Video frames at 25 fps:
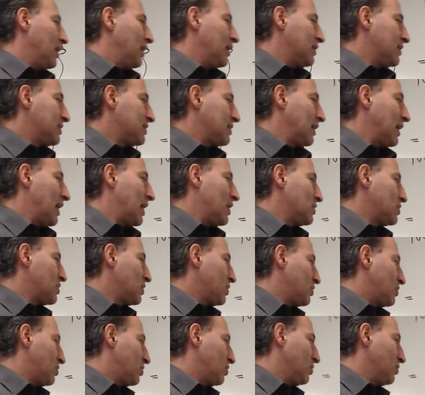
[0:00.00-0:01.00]
This allows you
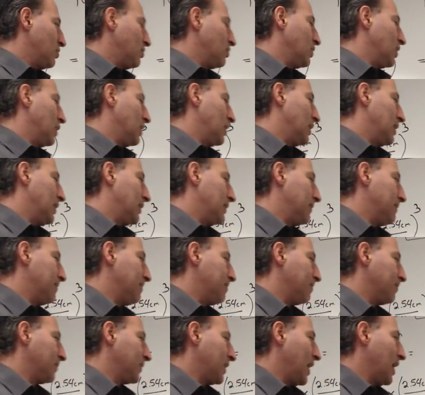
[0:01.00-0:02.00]
to
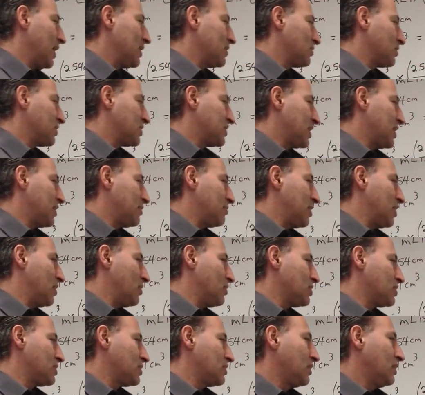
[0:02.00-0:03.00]
cancel
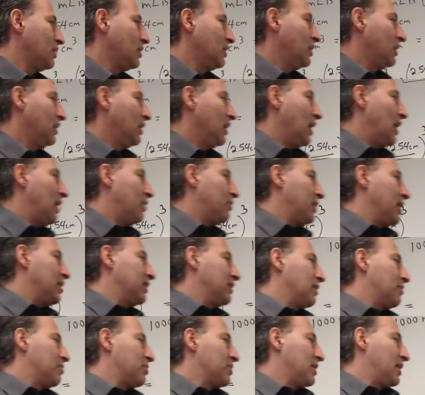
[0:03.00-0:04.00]
centimeters, and we
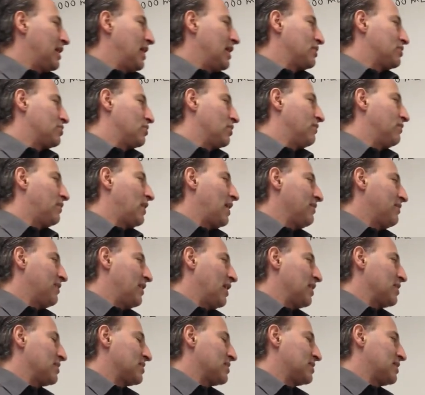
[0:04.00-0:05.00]
end up with an answer at
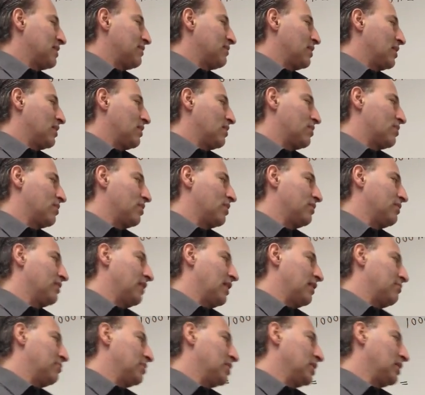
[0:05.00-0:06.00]

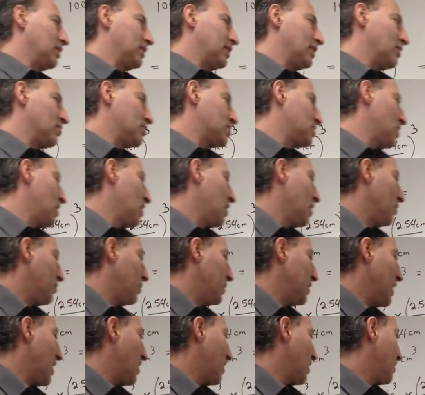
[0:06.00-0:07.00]
5,735 milliliters.
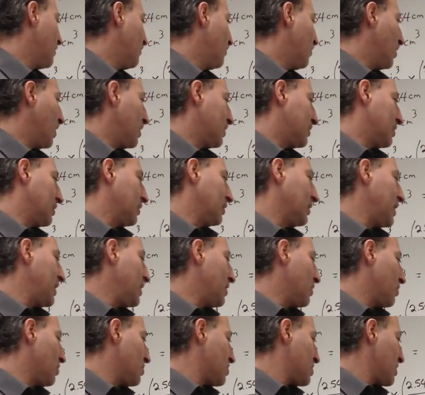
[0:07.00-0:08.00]
We now convert it to
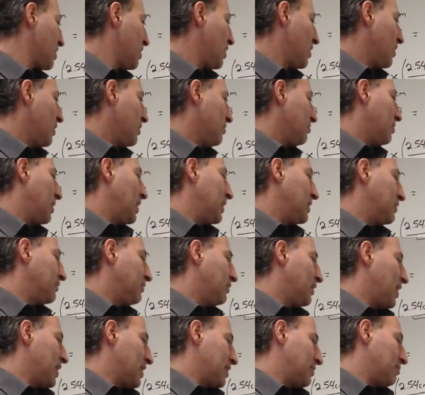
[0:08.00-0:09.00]
liters by
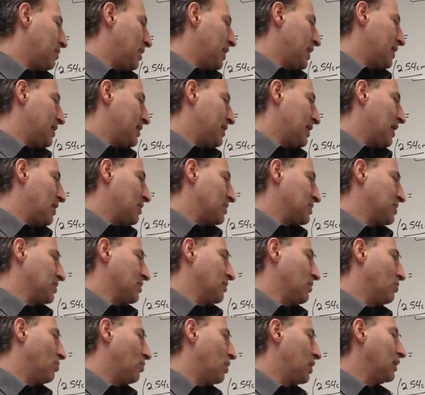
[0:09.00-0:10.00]
dividing by 1,000,
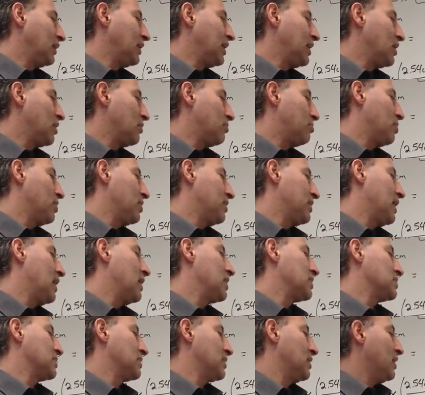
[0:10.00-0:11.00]
1 liter per
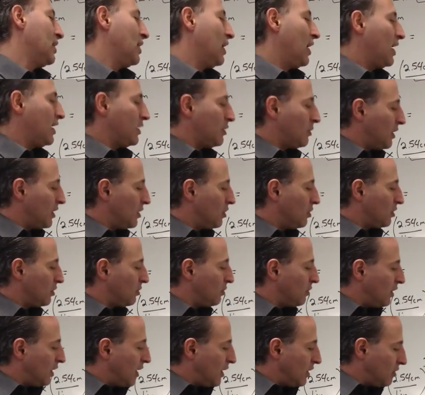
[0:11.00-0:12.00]
1,000. How do I know
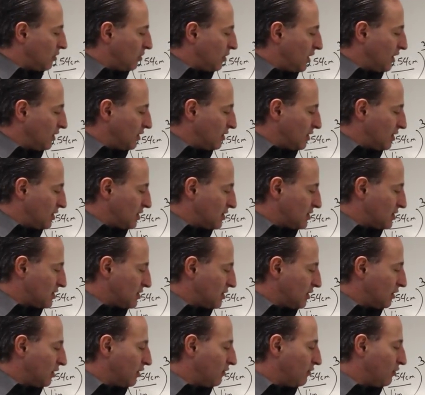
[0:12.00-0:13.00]
how to write
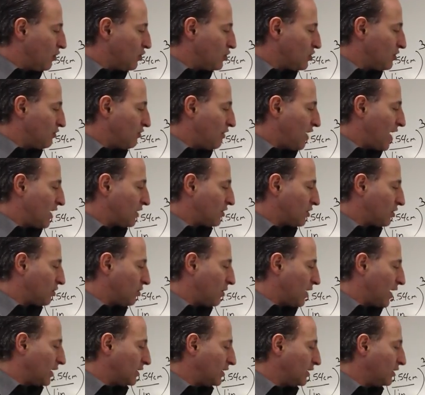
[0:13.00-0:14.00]
this conversion factor
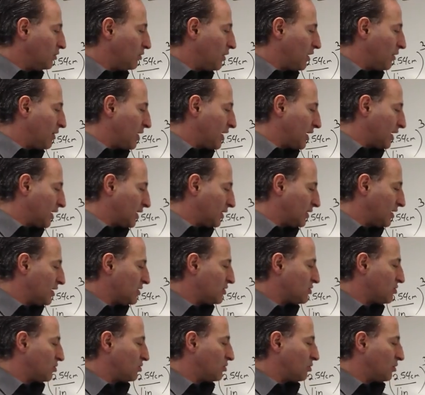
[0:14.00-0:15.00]
correctly? Do I write it like
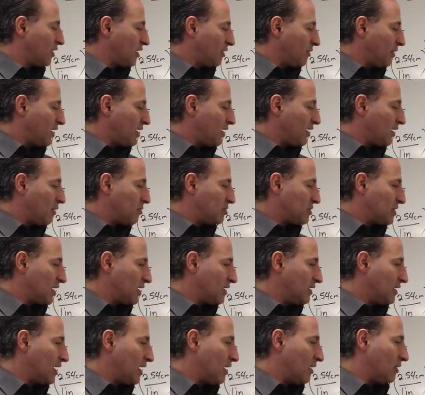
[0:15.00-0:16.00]
this, or do I write it
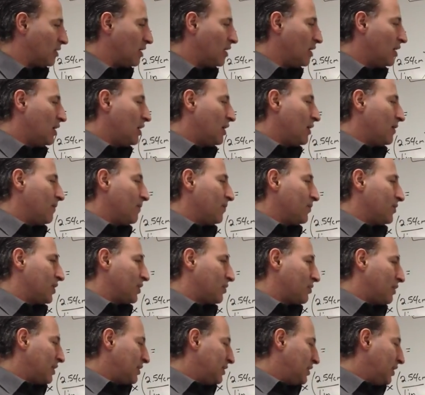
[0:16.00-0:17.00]
upside down? The
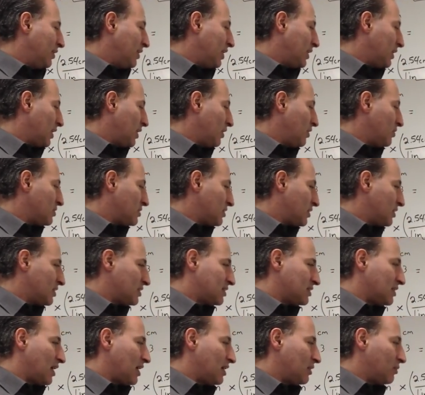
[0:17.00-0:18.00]
criterion I use to
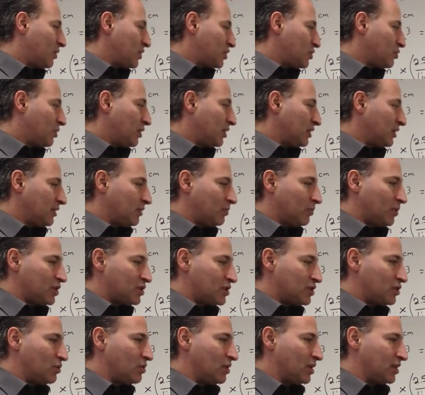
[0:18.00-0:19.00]
decide
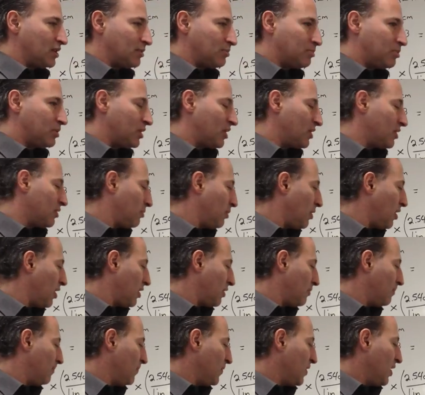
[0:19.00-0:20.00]
which unit to put on the
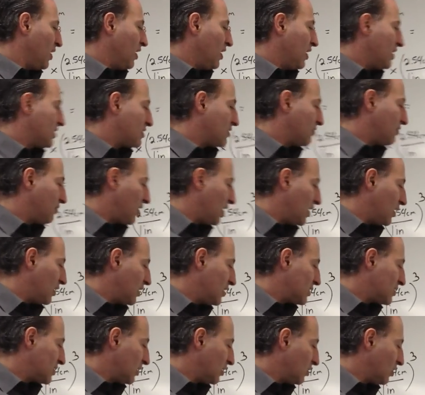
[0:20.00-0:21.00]
bottom is
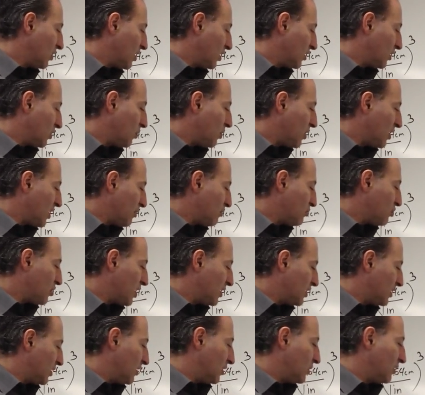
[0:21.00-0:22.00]
to look at the one I'm
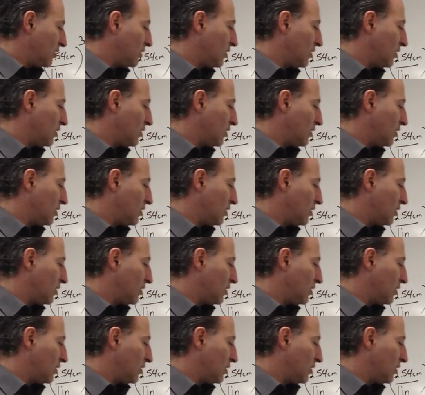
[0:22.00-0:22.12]
trying to